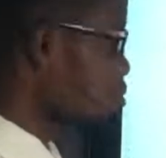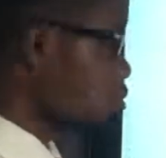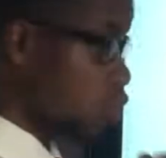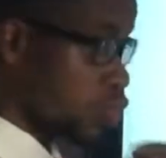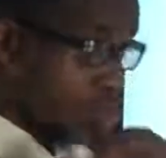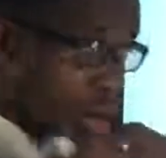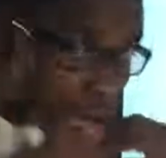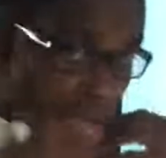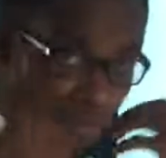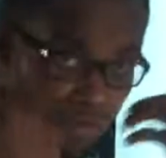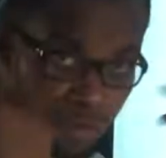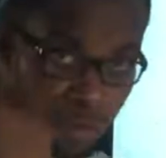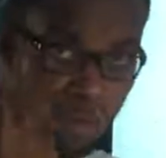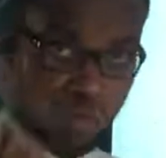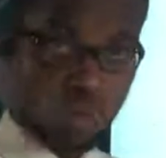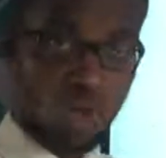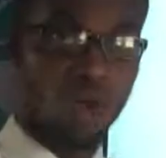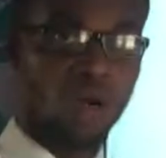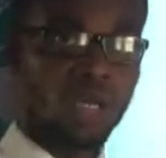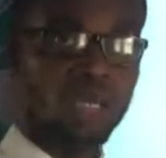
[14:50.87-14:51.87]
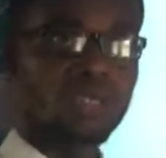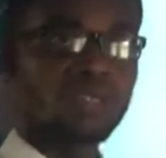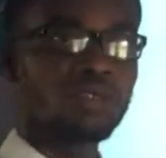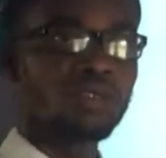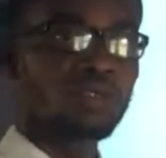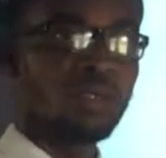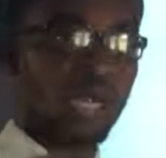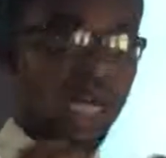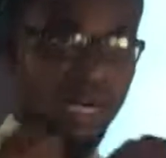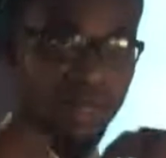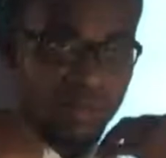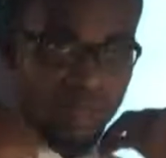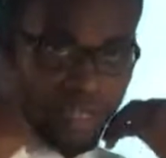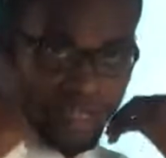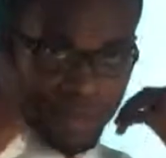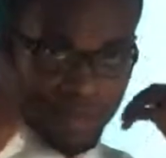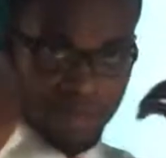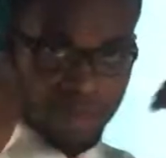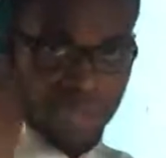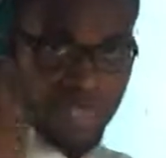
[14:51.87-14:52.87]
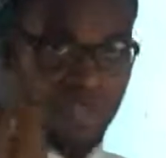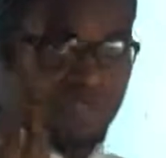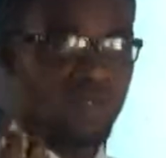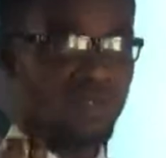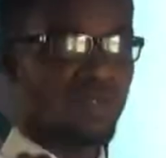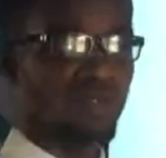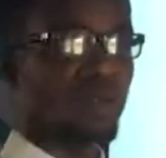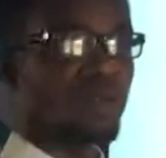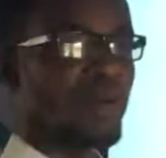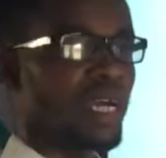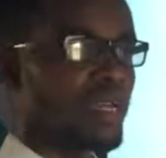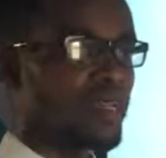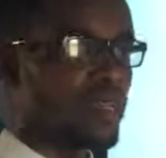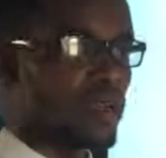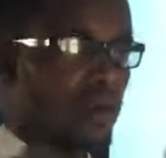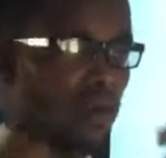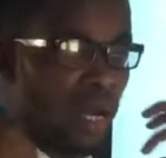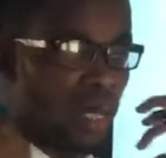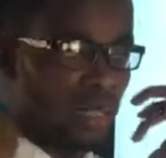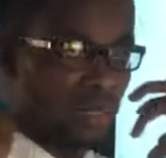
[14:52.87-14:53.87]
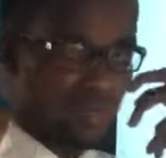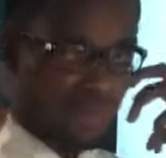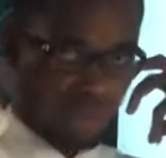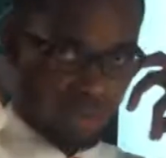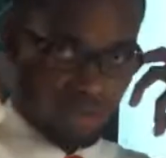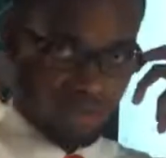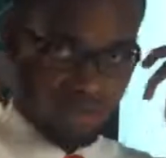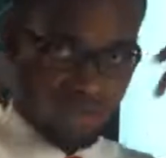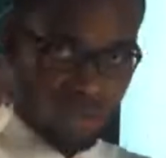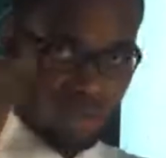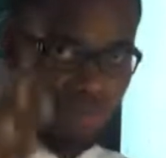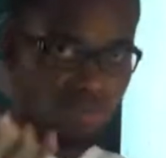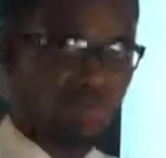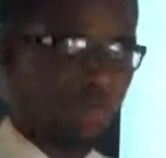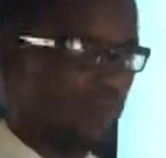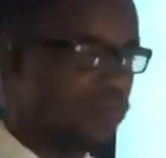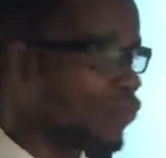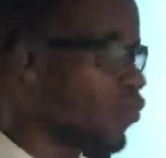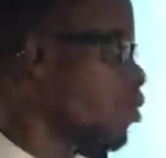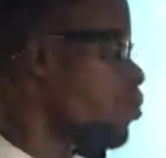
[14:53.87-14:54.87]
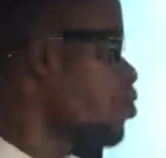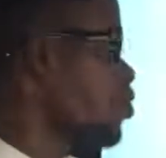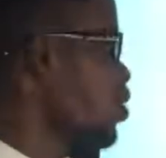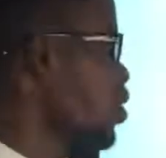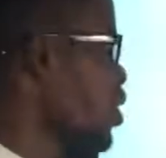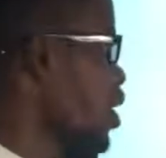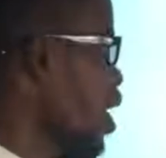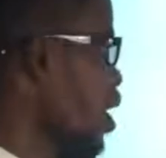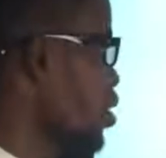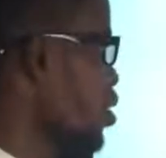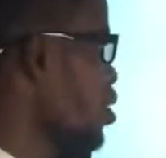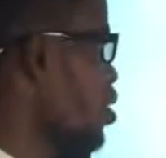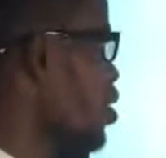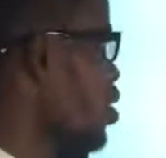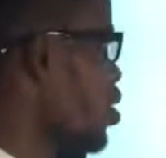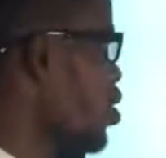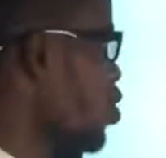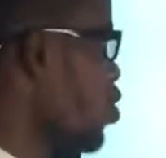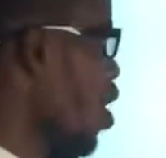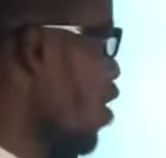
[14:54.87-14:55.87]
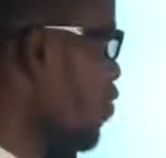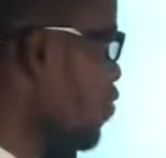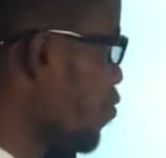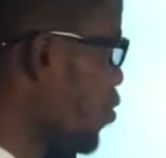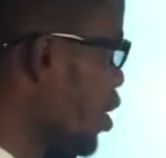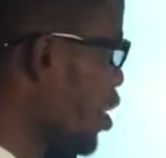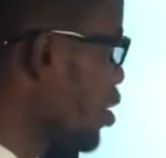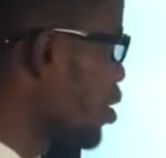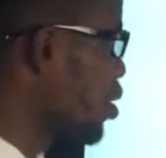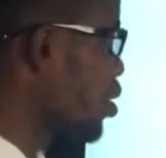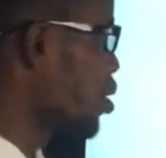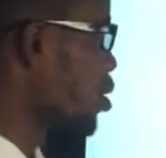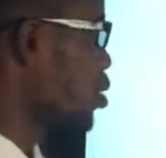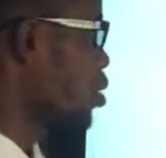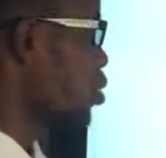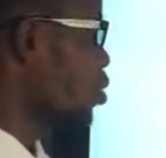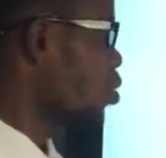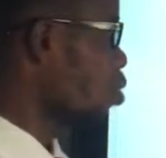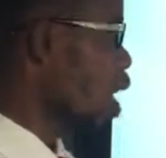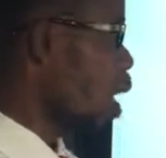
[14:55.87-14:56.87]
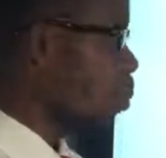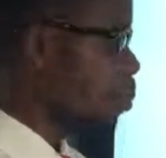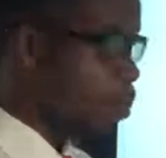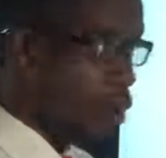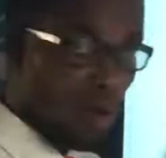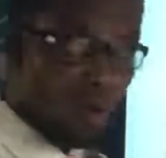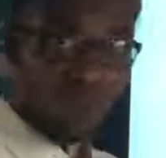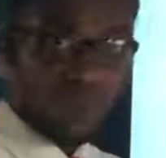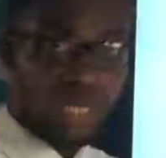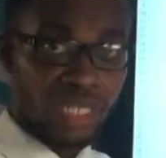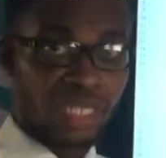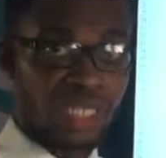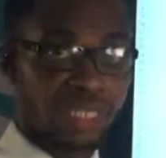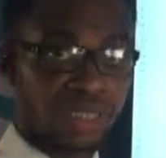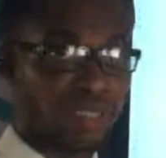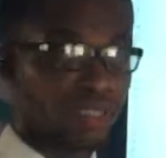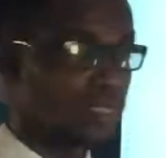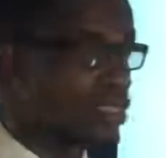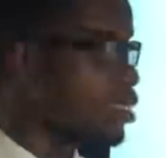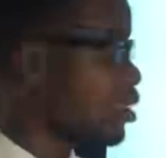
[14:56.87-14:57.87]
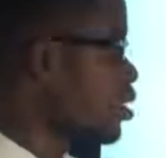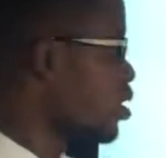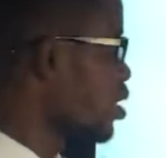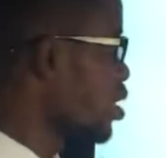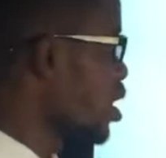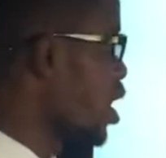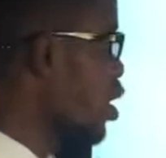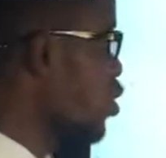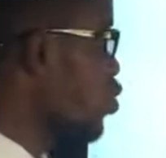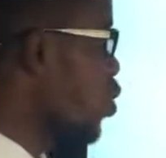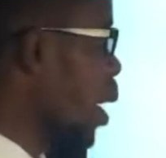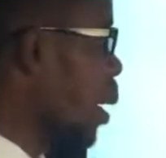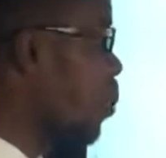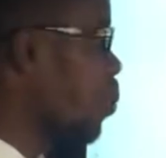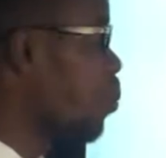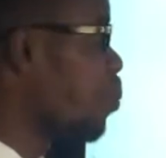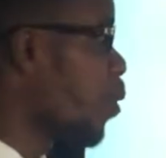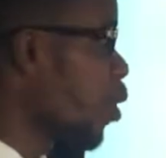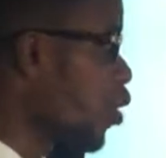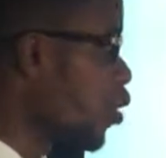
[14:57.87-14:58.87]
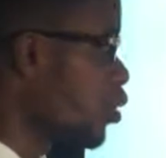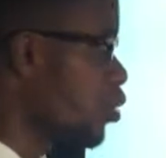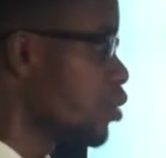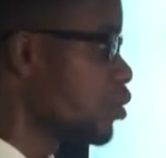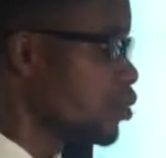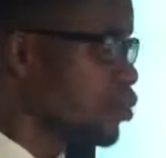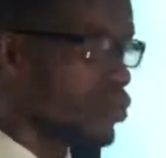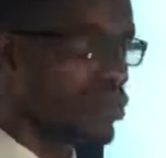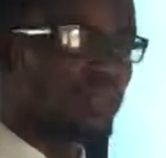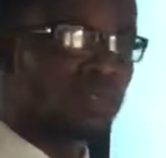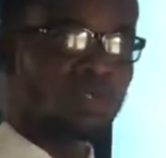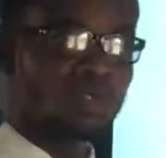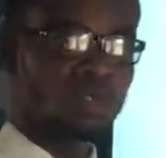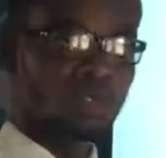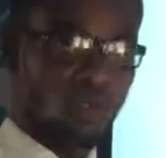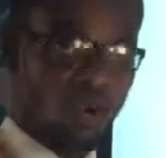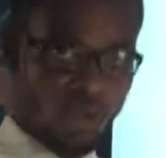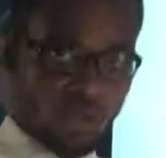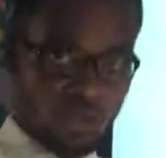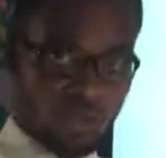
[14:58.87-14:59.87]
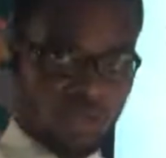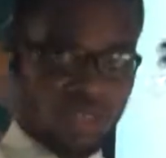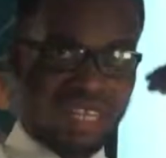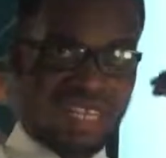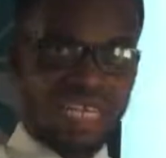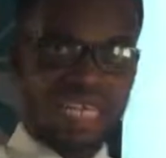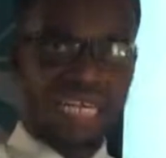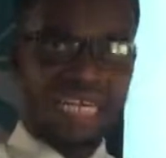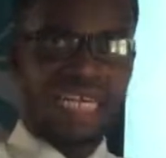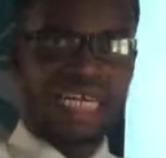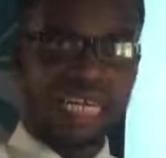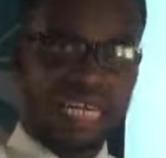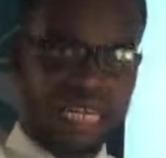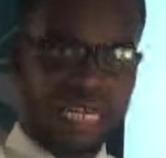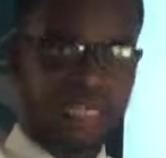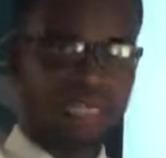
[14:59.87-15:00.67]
You have to talk, you can express your mind, no one should stop you from doing that. You are free, you are born with it. Then you are born to also think.